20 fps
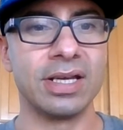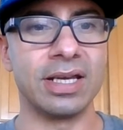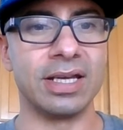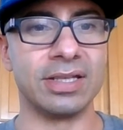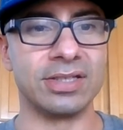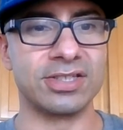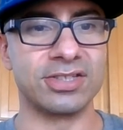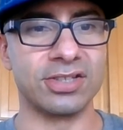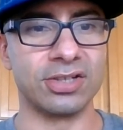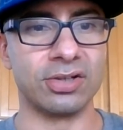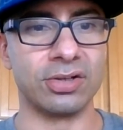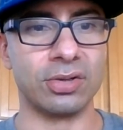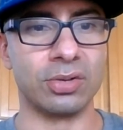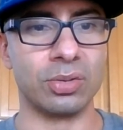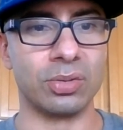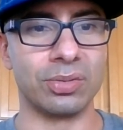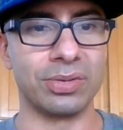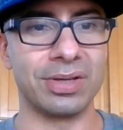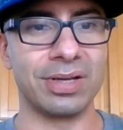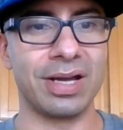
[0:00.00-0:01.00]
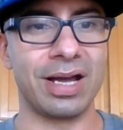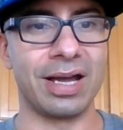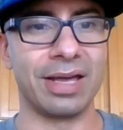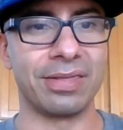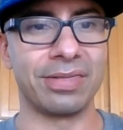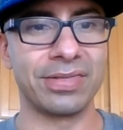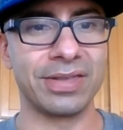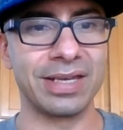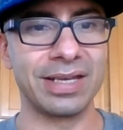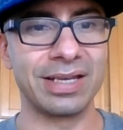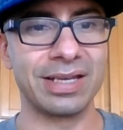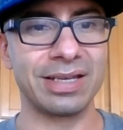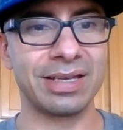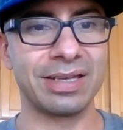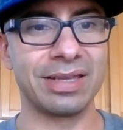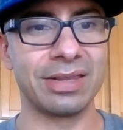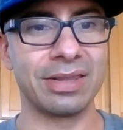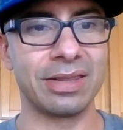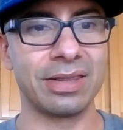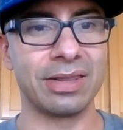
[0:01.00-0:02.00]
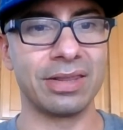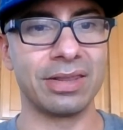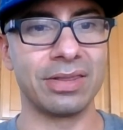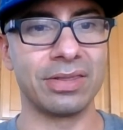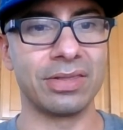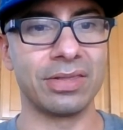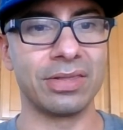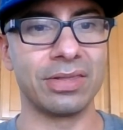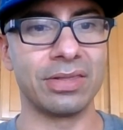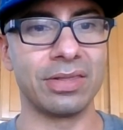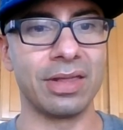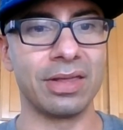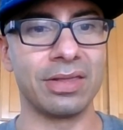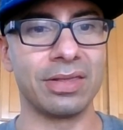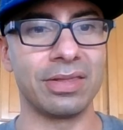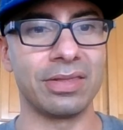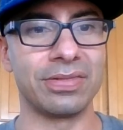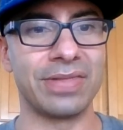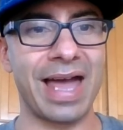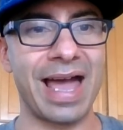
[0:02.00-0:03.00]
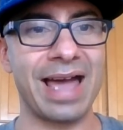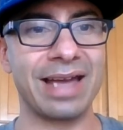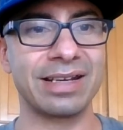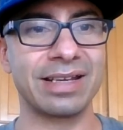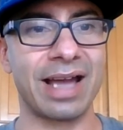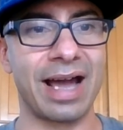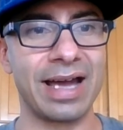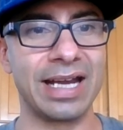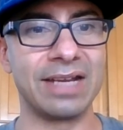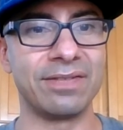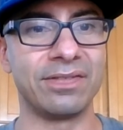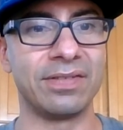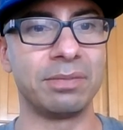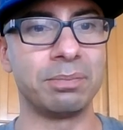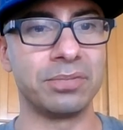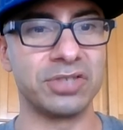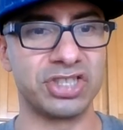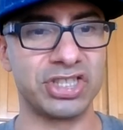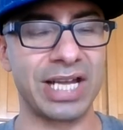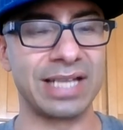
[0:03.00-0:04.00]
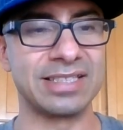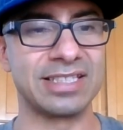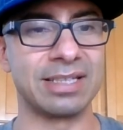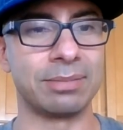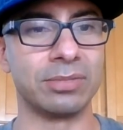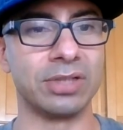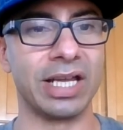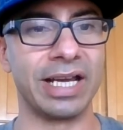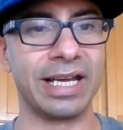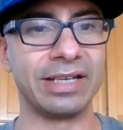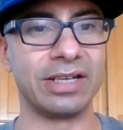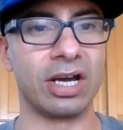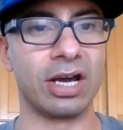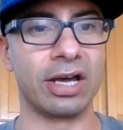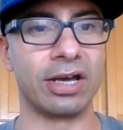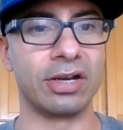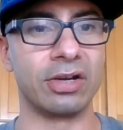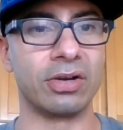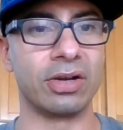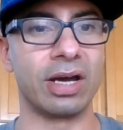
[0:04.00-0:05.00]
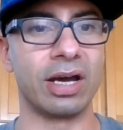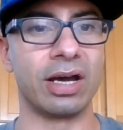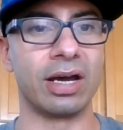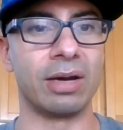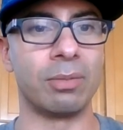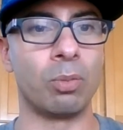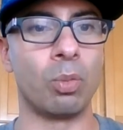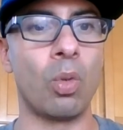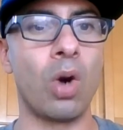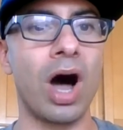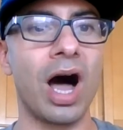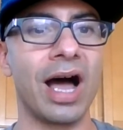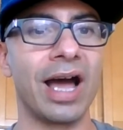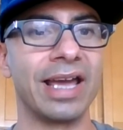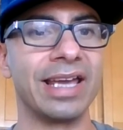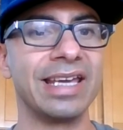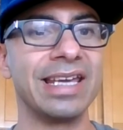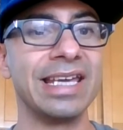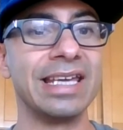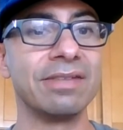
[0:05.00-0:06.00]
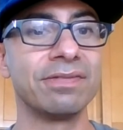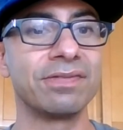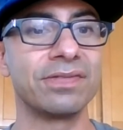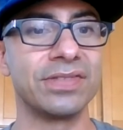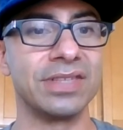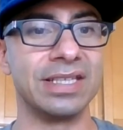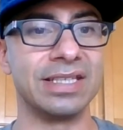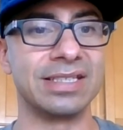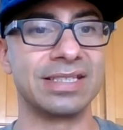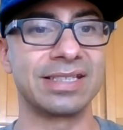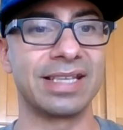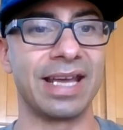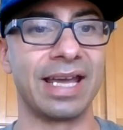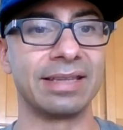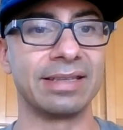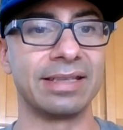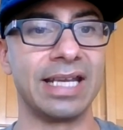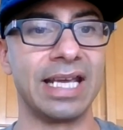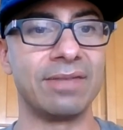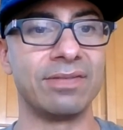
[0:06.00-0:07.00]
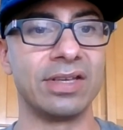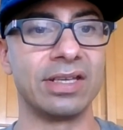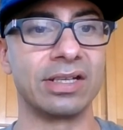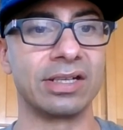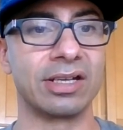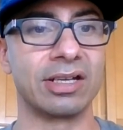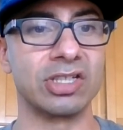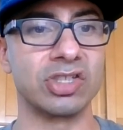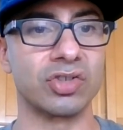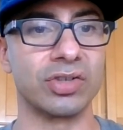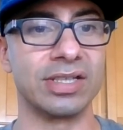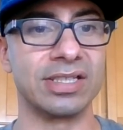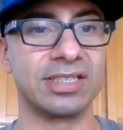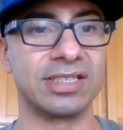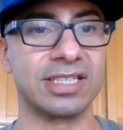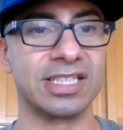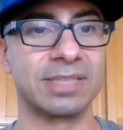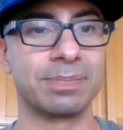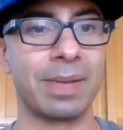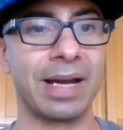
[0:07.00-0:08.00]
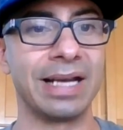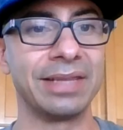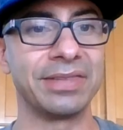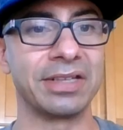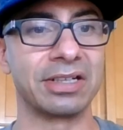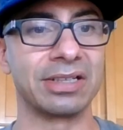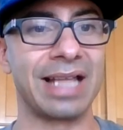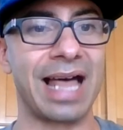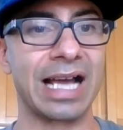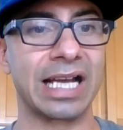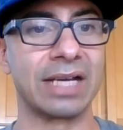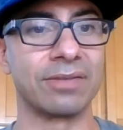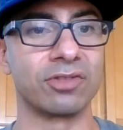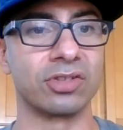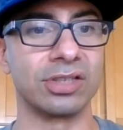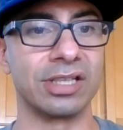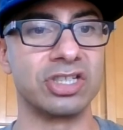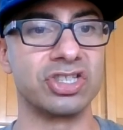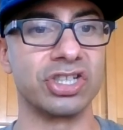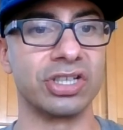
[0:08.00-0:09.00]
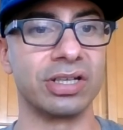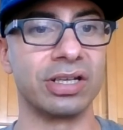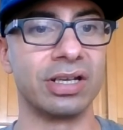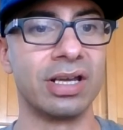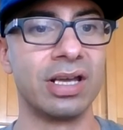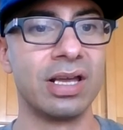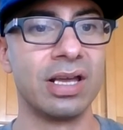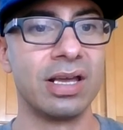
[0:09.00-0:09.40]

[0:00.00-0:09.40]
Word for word: And so I think that kind of shed some light on um, why, if these Scandinavian countries, despite their lack of religion,